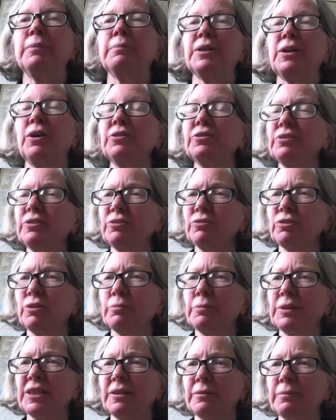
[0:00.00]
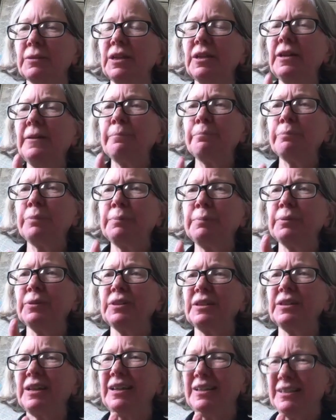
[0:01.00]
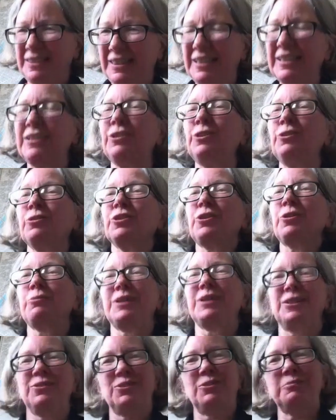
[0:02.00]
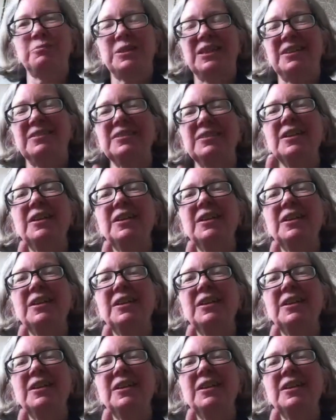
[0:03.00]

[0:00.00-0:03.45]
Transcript: But also you told me that people think, I think you're the one who told me this,